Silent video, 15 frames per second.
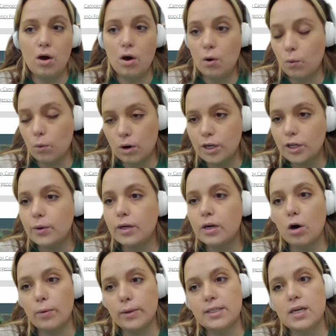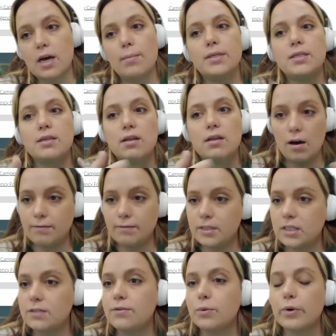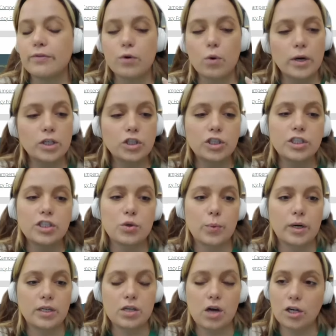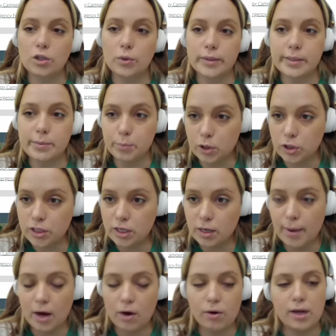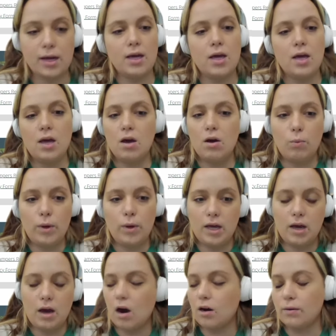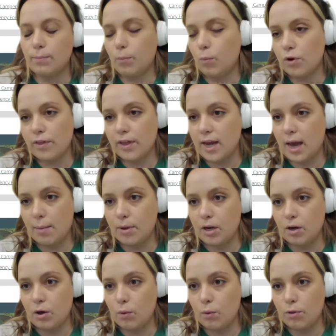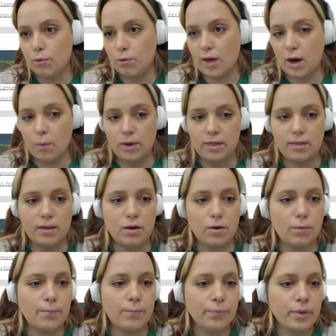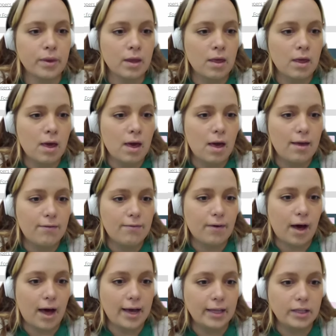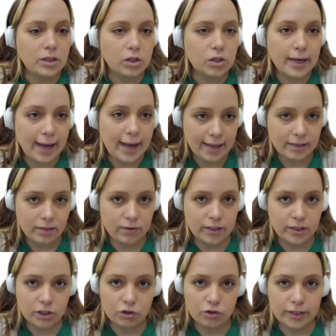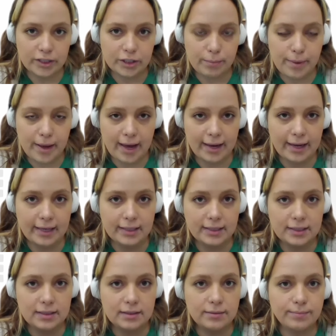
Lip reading: Or you can always come into the office if you have questions or want to talk to us in person about it. We are more than happy to go through that with you. If I look at the registration packet,